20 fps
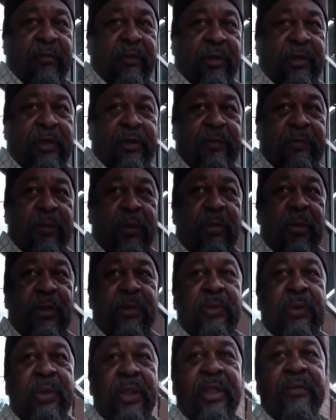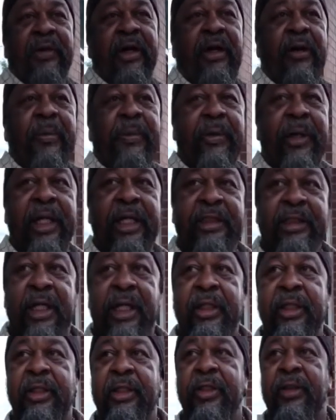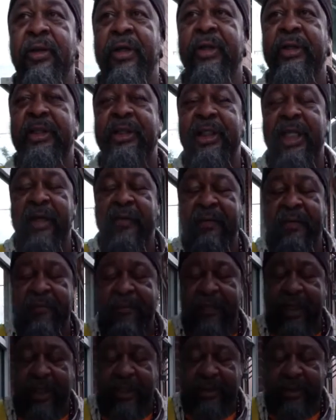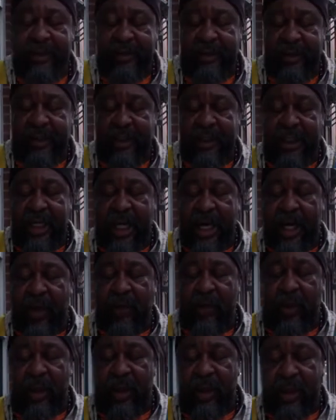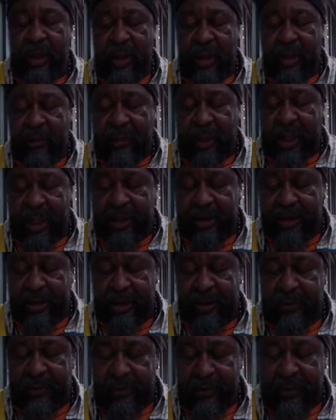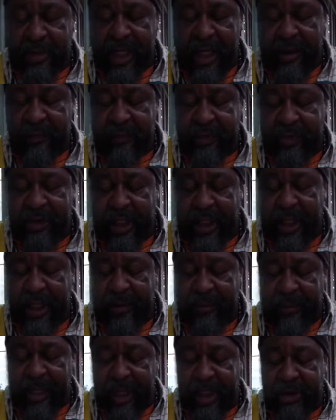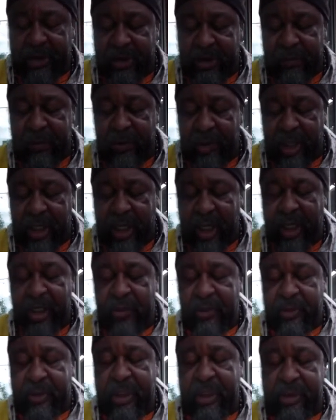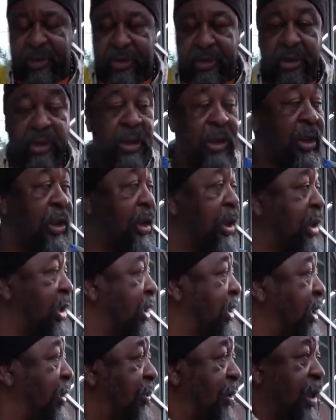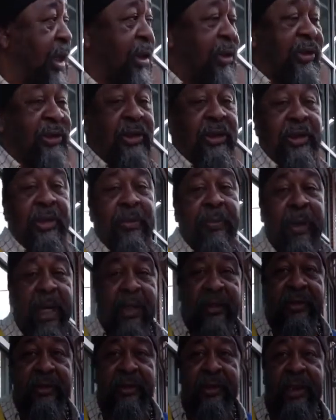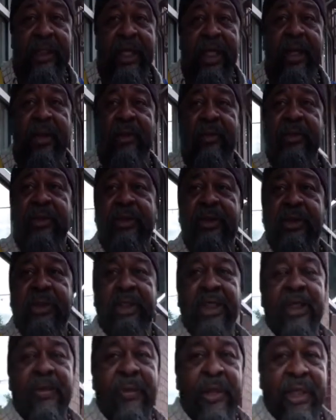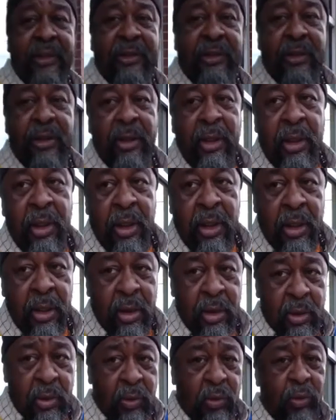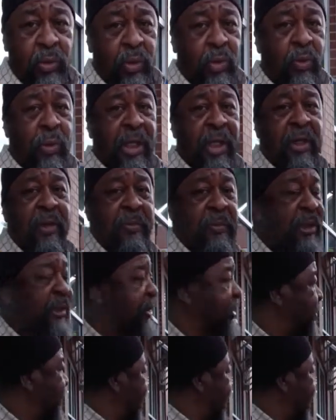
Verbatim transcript: First and foremost, we will give all praise, honor, and glory to the Heavenly Father, the Son, Yahweh, Bahashem, Yahweh Shai, Bahashem, or Kahakadash. Double honors to the apostles and the elders of GMS who rule well and peace